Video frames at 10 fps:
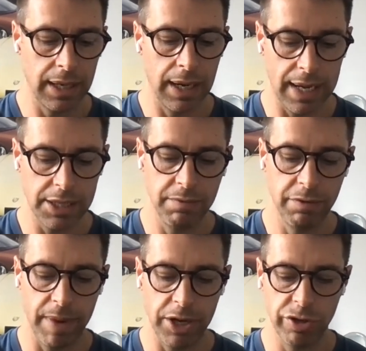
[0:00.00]
collects
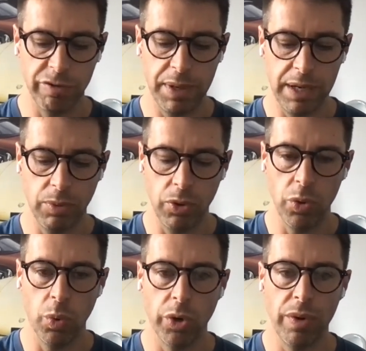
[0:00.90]
information of people who
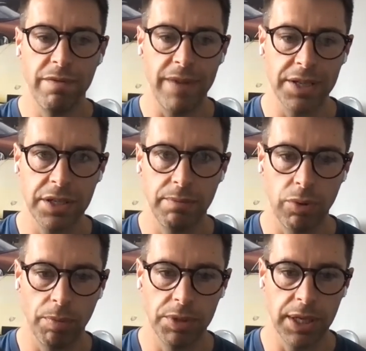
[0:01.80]
want to invest in
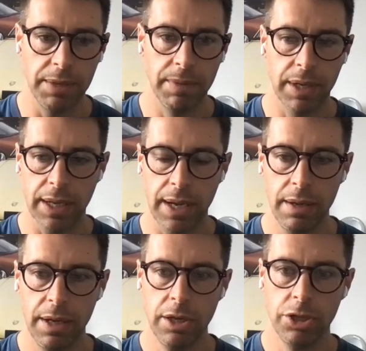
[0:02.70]
property. Okay,
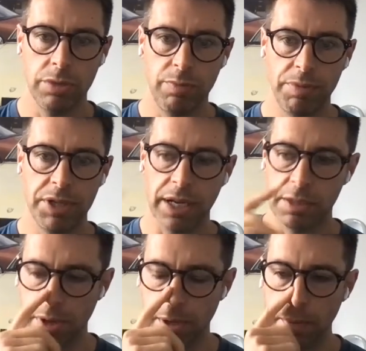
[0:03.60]
she's a property
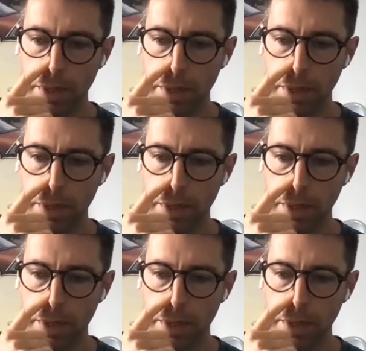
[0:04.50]
expert.